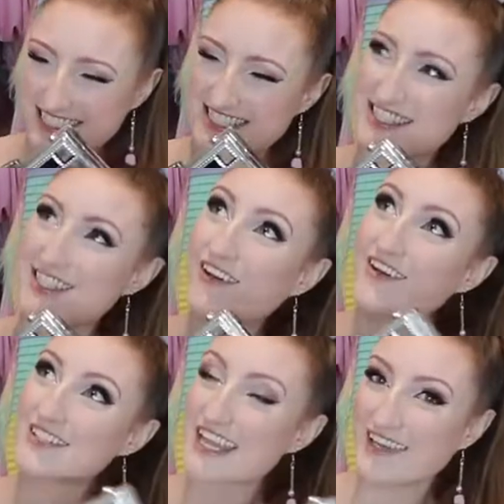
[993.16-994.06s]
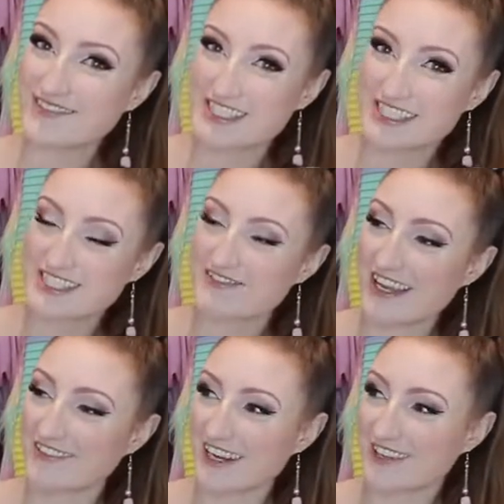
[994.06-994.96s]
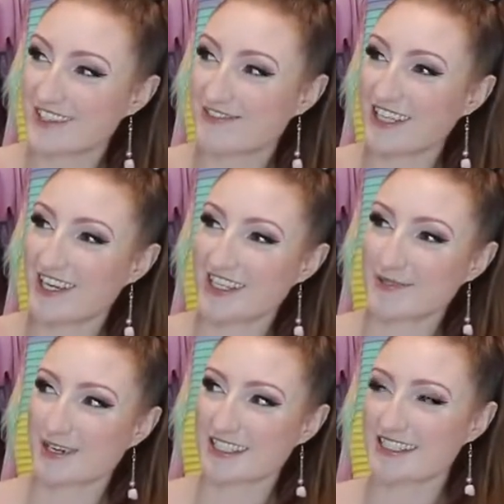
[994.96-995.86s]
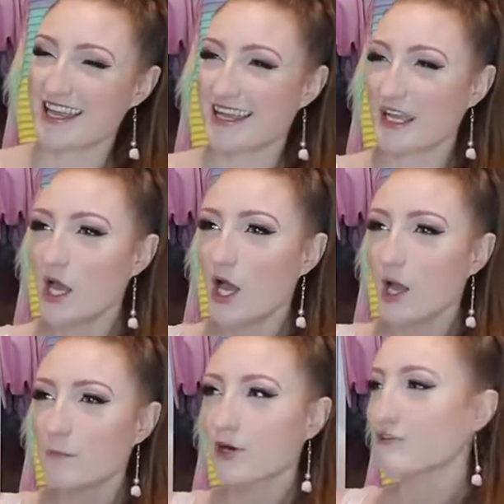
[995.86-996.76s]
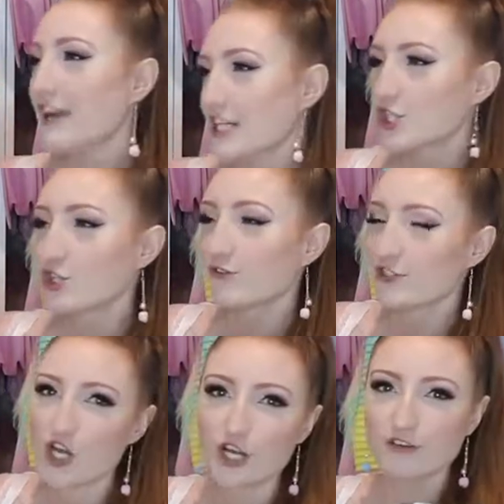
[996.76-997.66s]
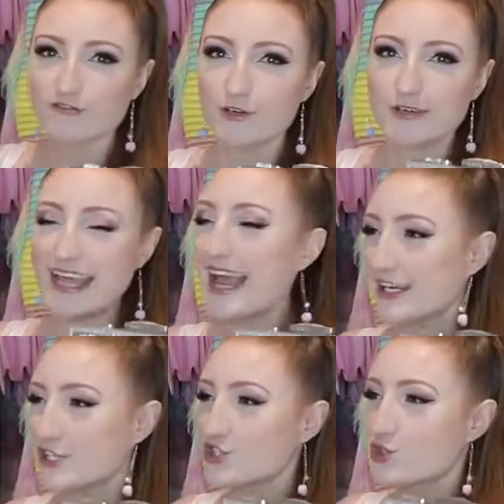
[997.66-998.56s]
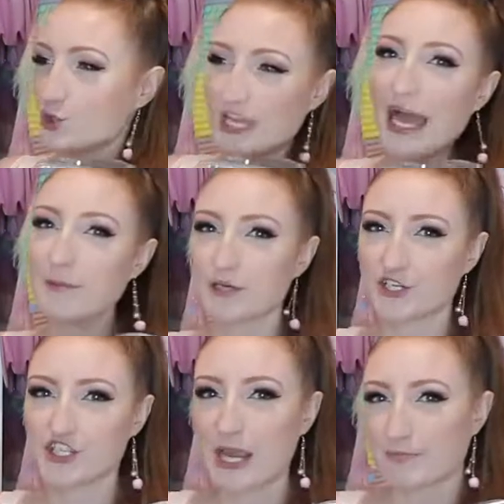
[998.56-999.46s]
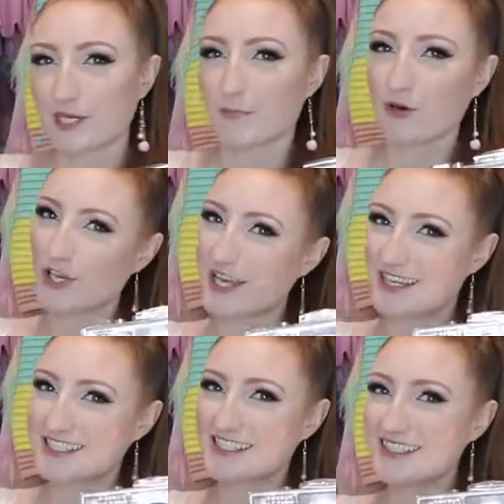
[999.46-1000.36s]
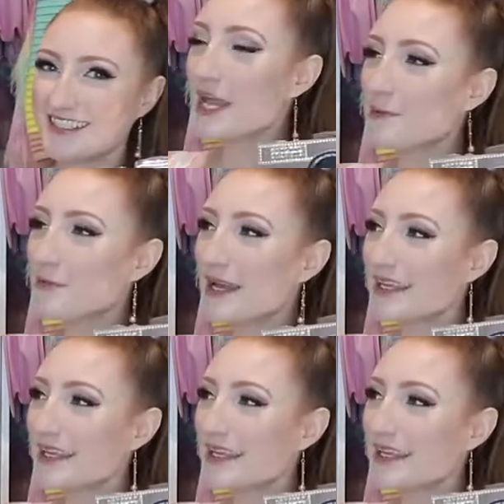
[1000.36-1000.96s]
was so tempted to make one of those videos where it's like, professional photographer reacts to camera shaped products. People